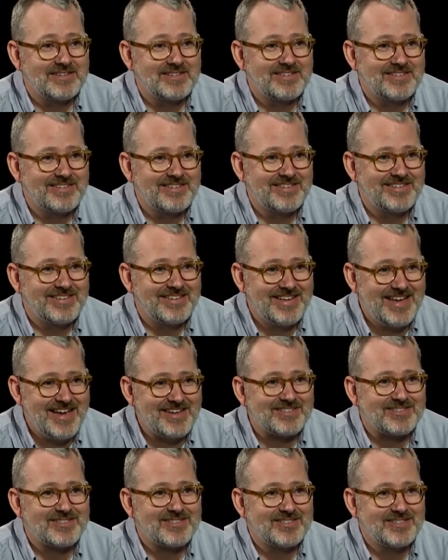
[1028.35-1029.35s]
Really?
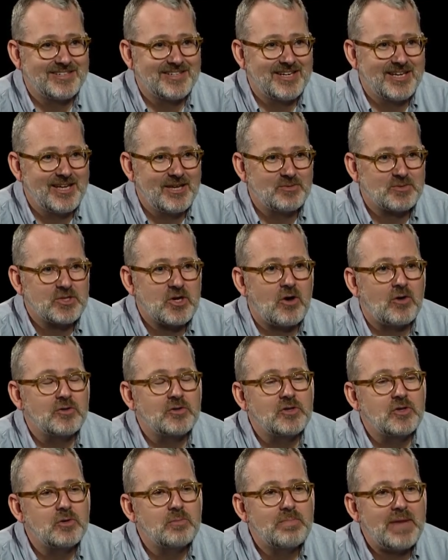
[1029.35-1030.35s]
Yes. It was called
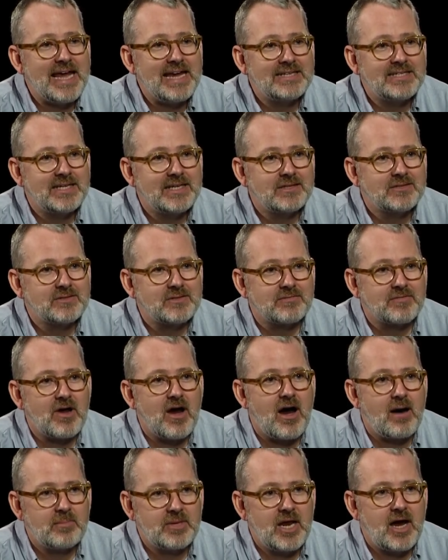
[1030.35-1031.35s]
New Paintings of
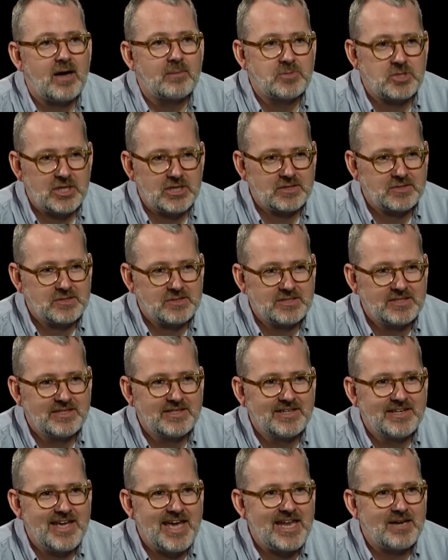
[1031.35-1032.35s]
Common Objects,
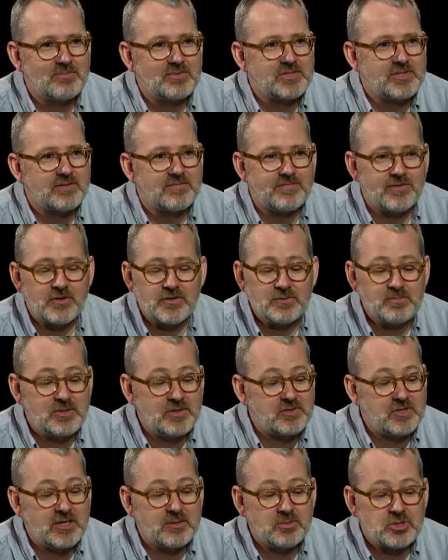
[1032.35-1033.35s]
and it was the first
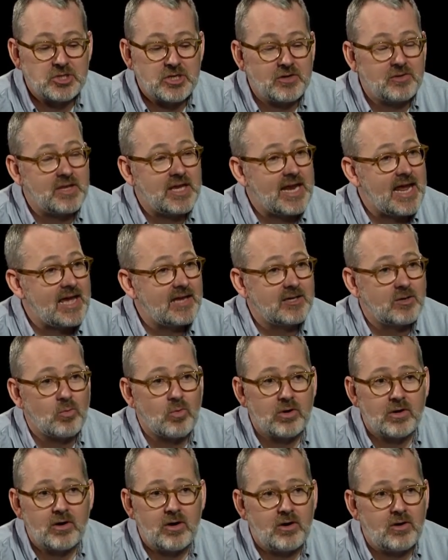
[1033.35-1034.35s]
museum show that Andy
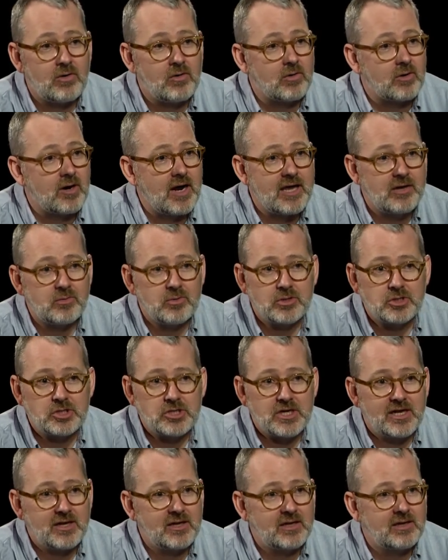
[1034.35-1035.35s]
Warhol or Ed
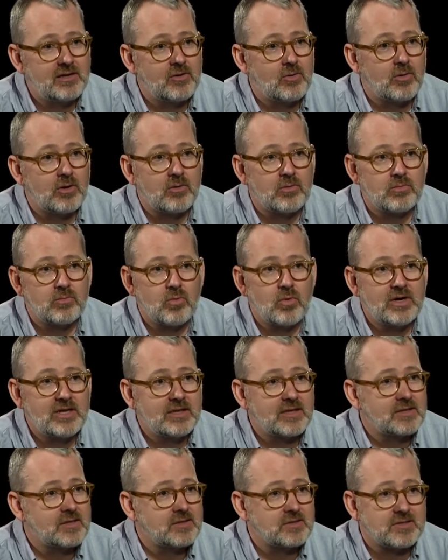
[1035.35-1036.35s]
Ruscha or Roy
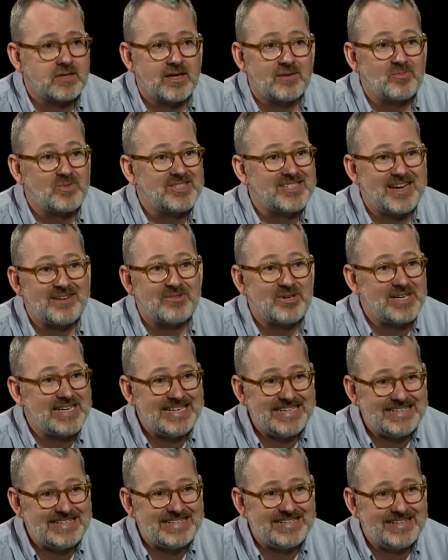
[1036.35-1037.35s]
Lichtenstein was ever
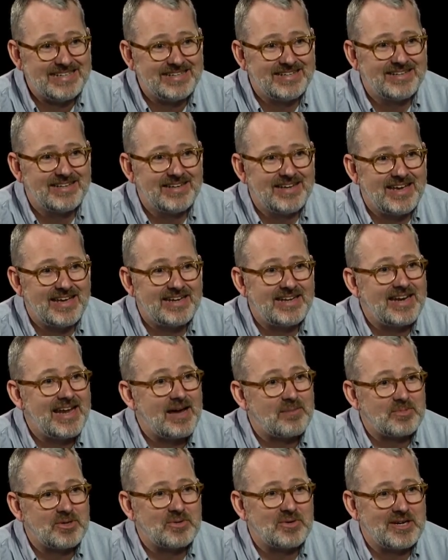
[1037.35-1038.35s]
in. Wow. And it
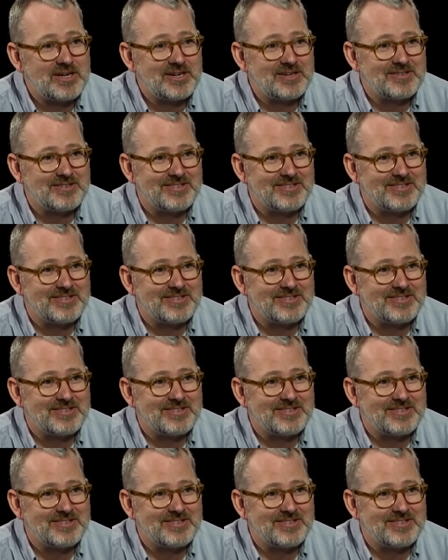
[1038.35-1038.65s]
happened right here.